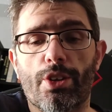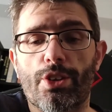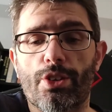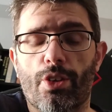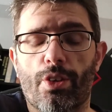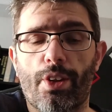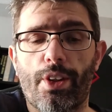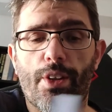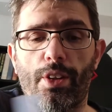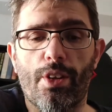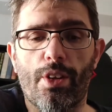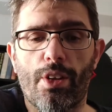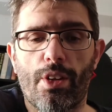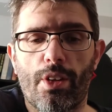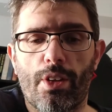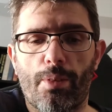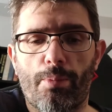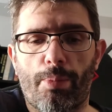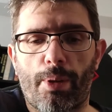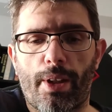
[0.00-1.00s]
story
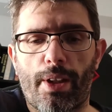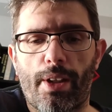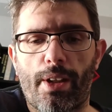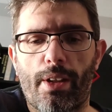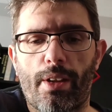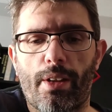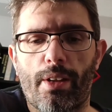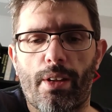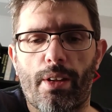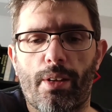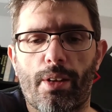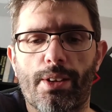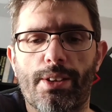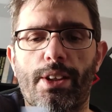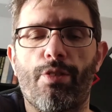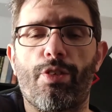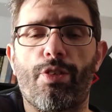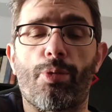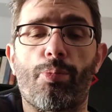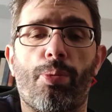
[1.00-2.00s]
by uh,
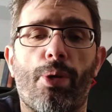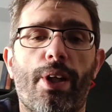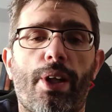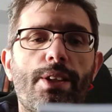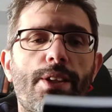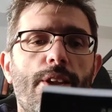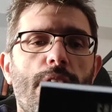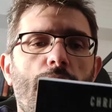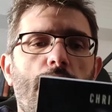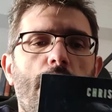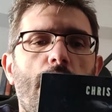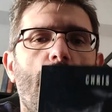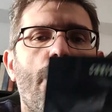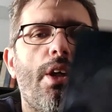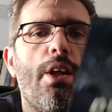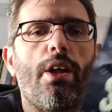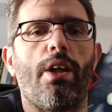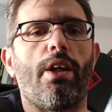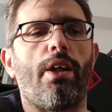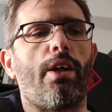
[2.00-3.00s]
Severed Press.
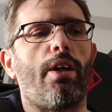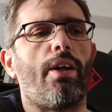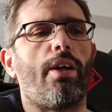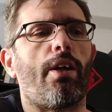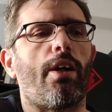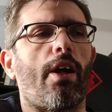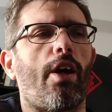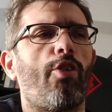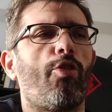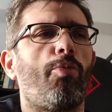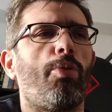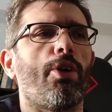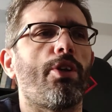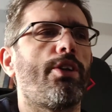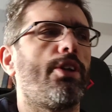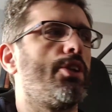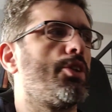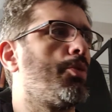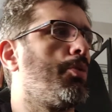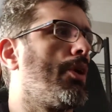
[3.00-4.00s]
Uh, I've
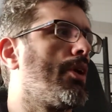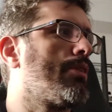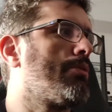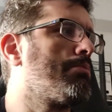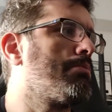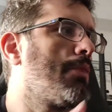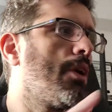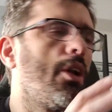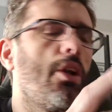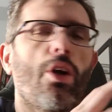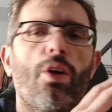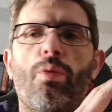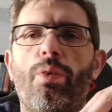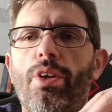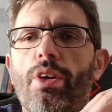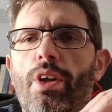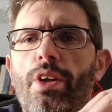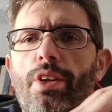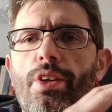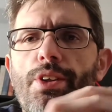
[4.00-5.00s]
bought this one along
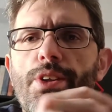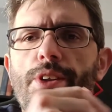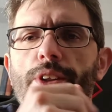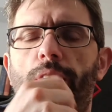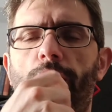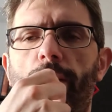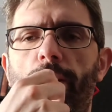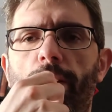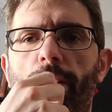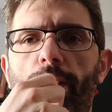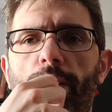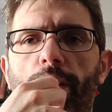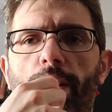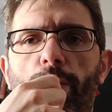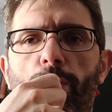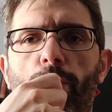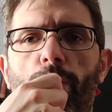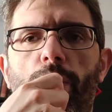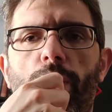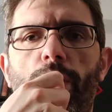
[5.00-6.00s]
with others
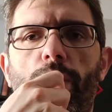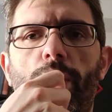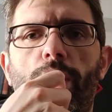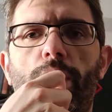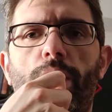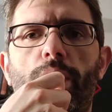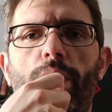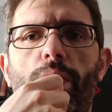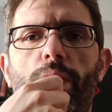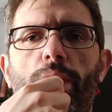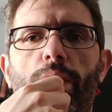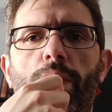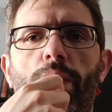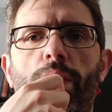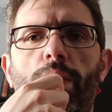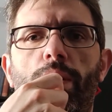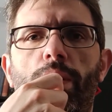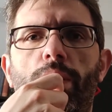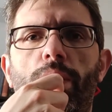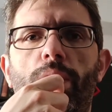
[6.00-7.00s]
that were
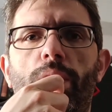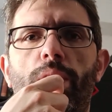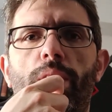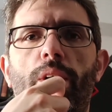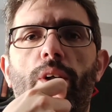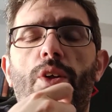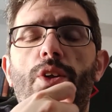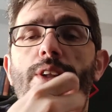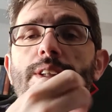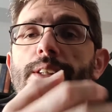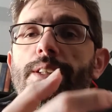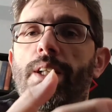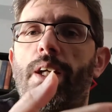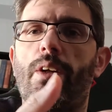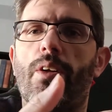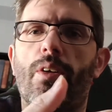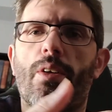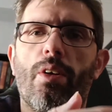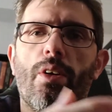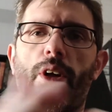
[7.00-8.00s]
on
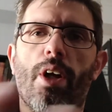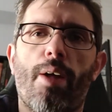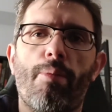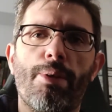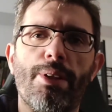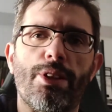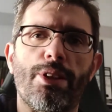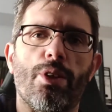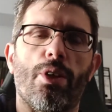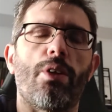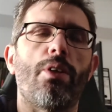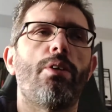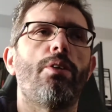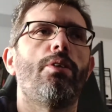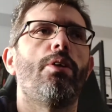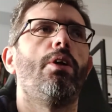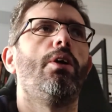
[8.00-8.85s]
sale on Amazon